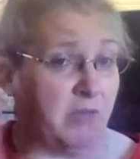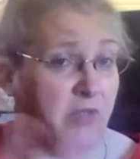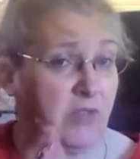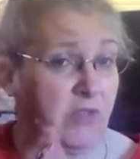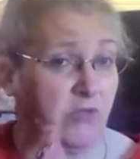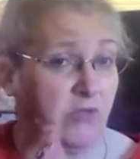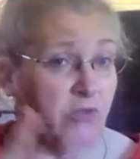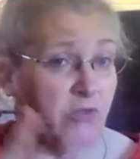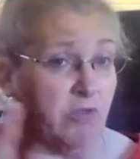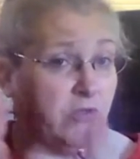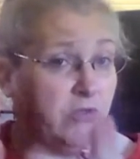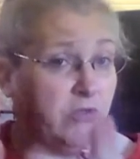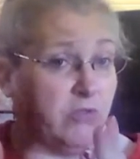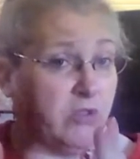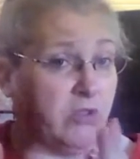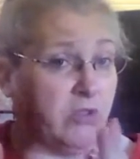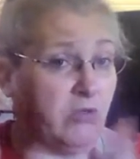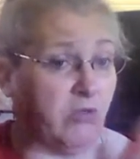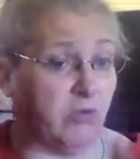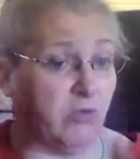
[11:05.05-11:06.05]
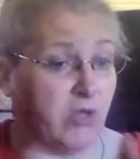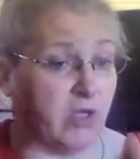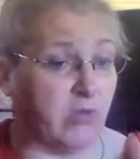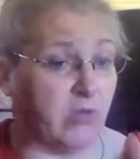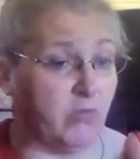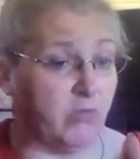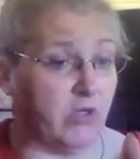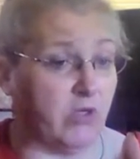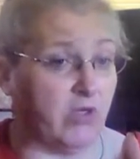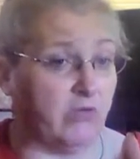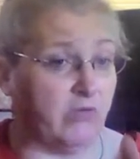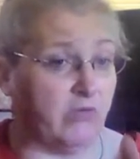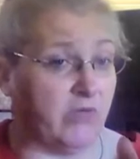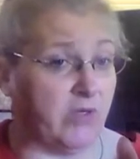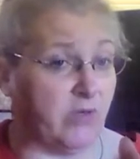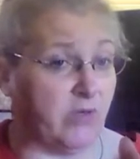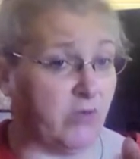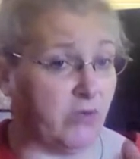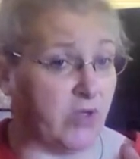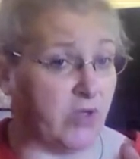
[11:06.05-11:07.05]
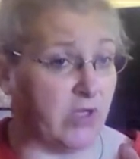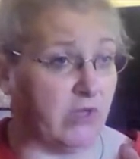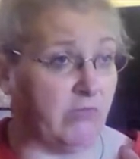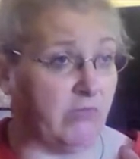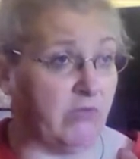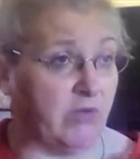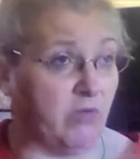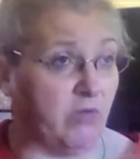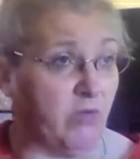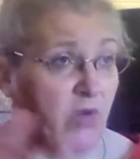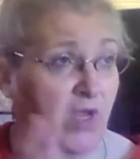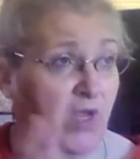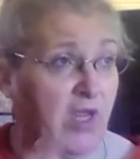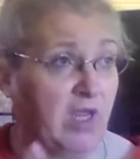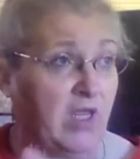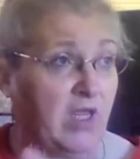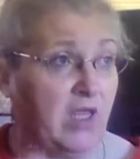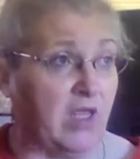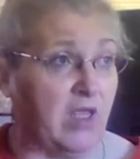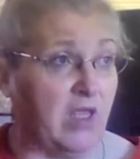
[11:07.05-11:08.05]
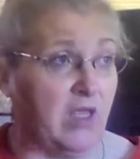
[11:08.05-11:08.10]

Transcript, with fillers: Either use it or get rid of it or give it away.